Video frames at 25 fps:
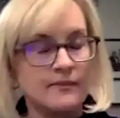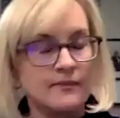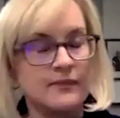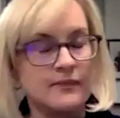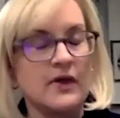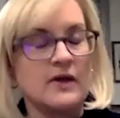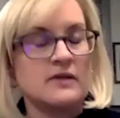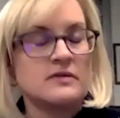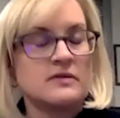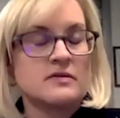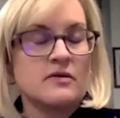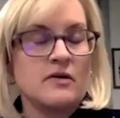
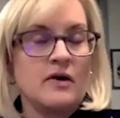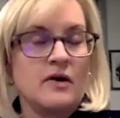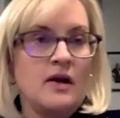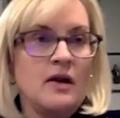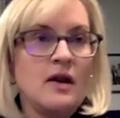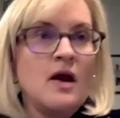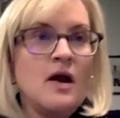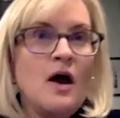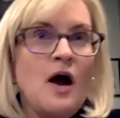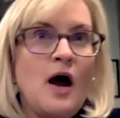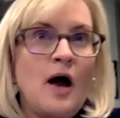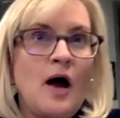that's great.
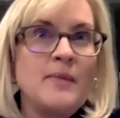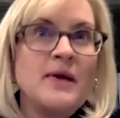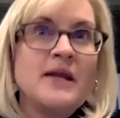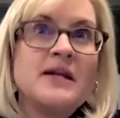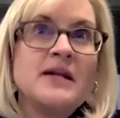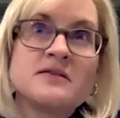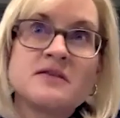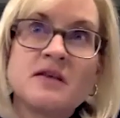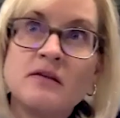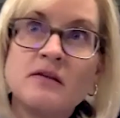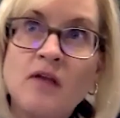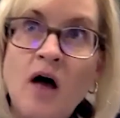I mean,
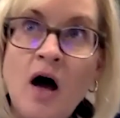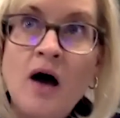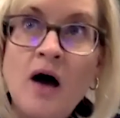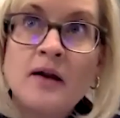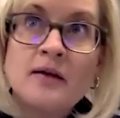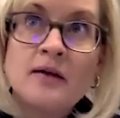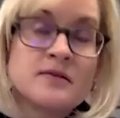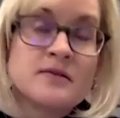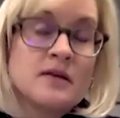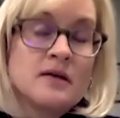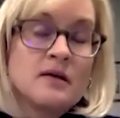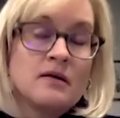it's a
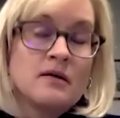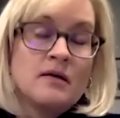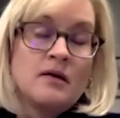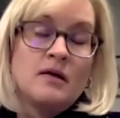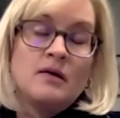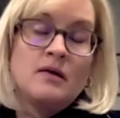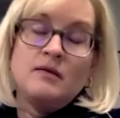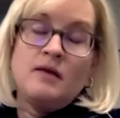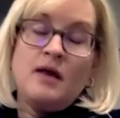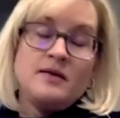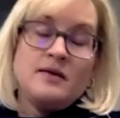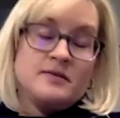lot.
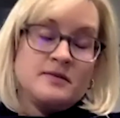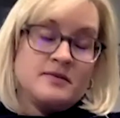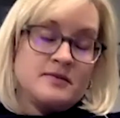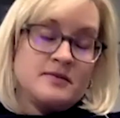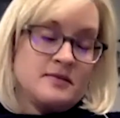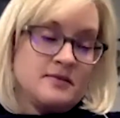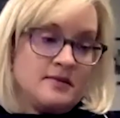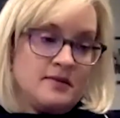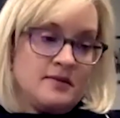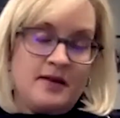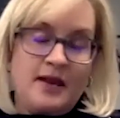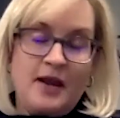As
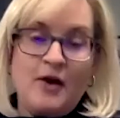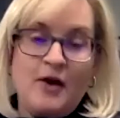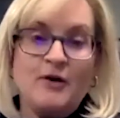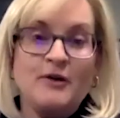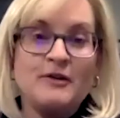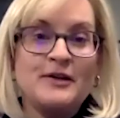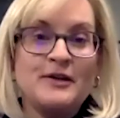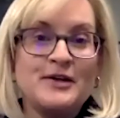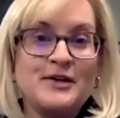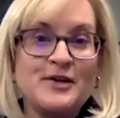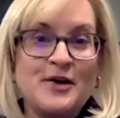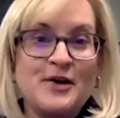
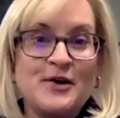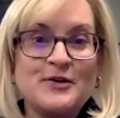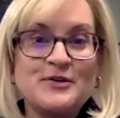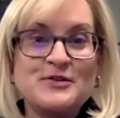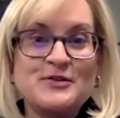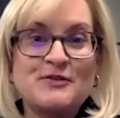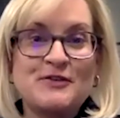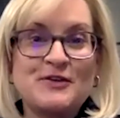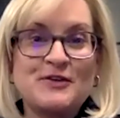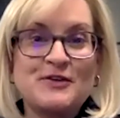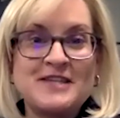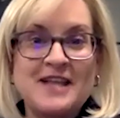Carolyn knows
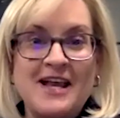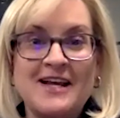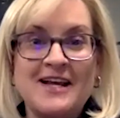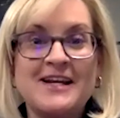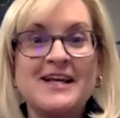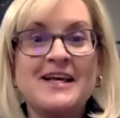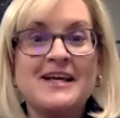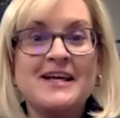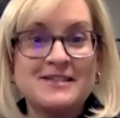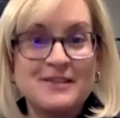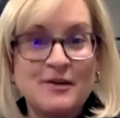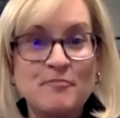firsthand,
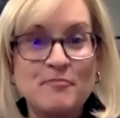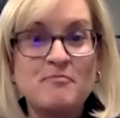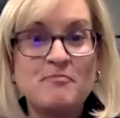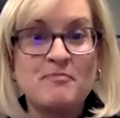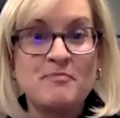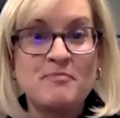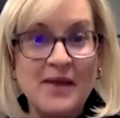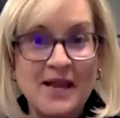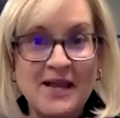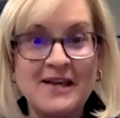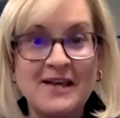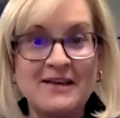it's a
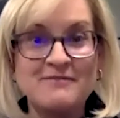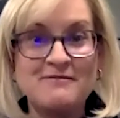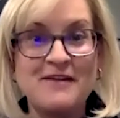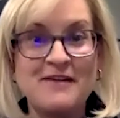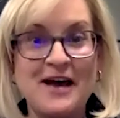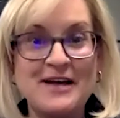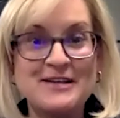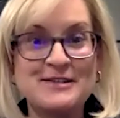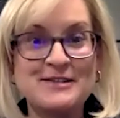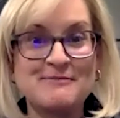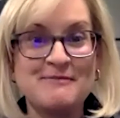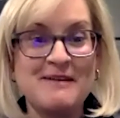big
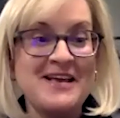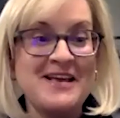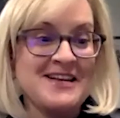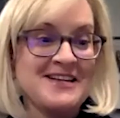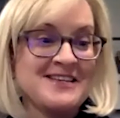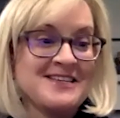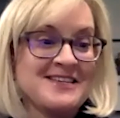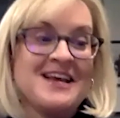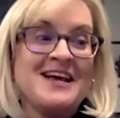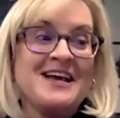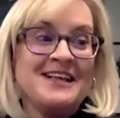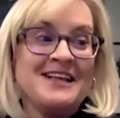investment,
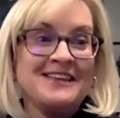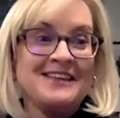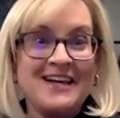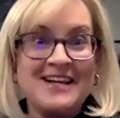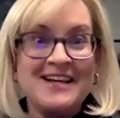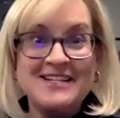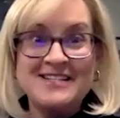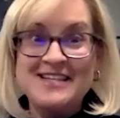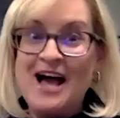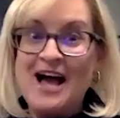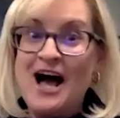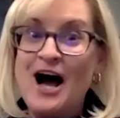
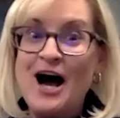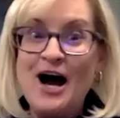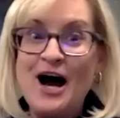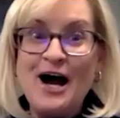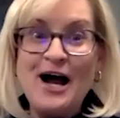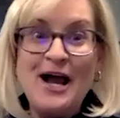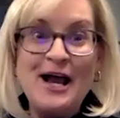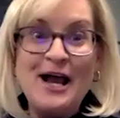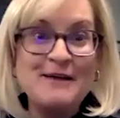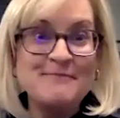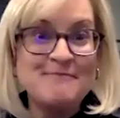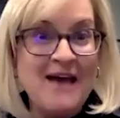like
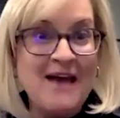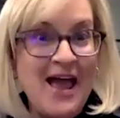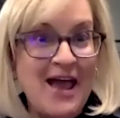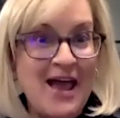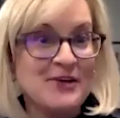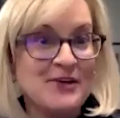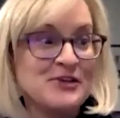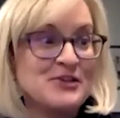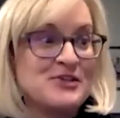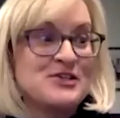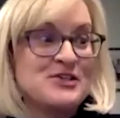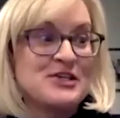time,
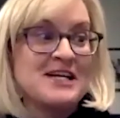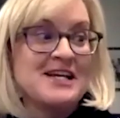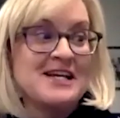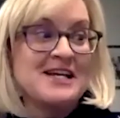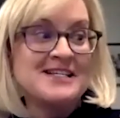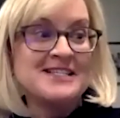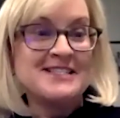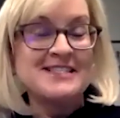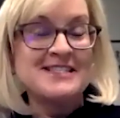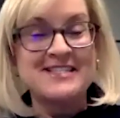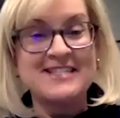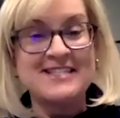energy,
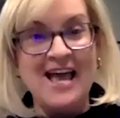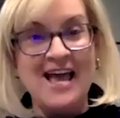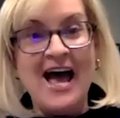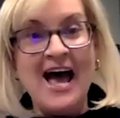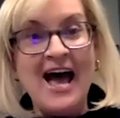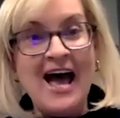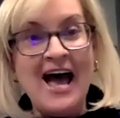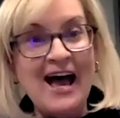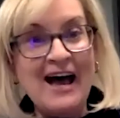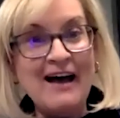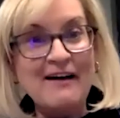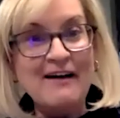
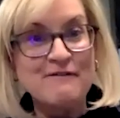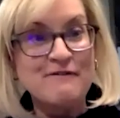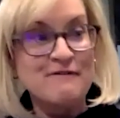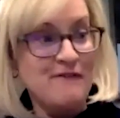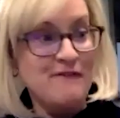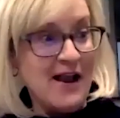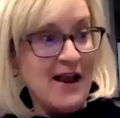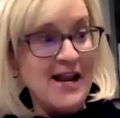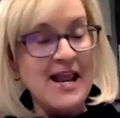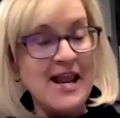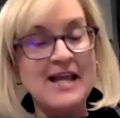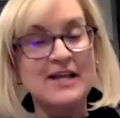staff,
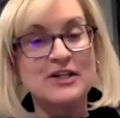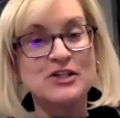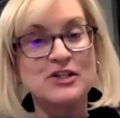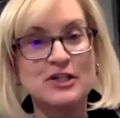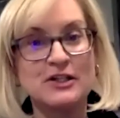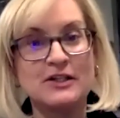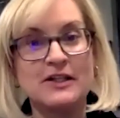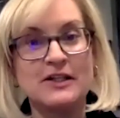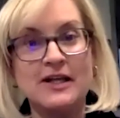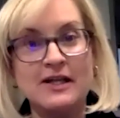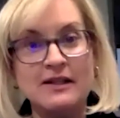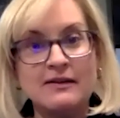
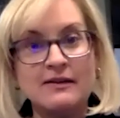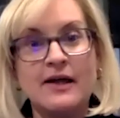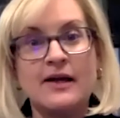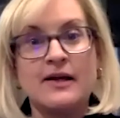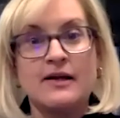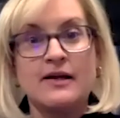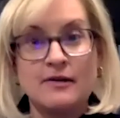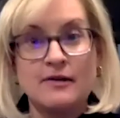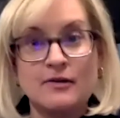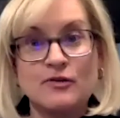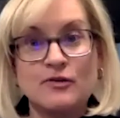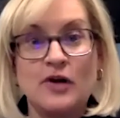financially, like
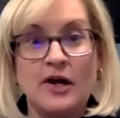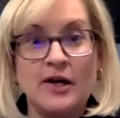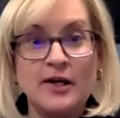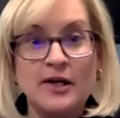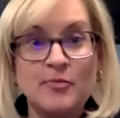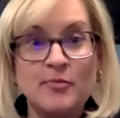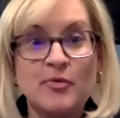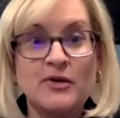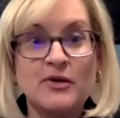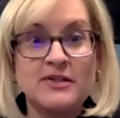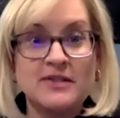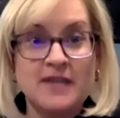trying to
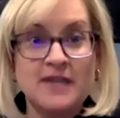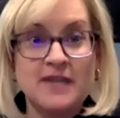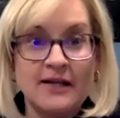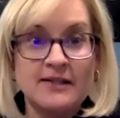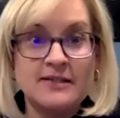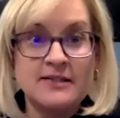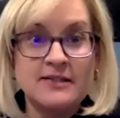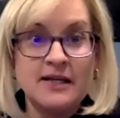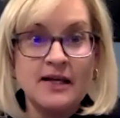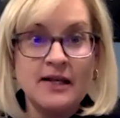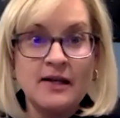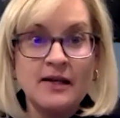protect
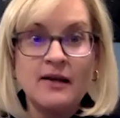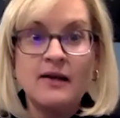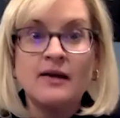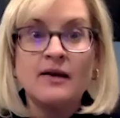it.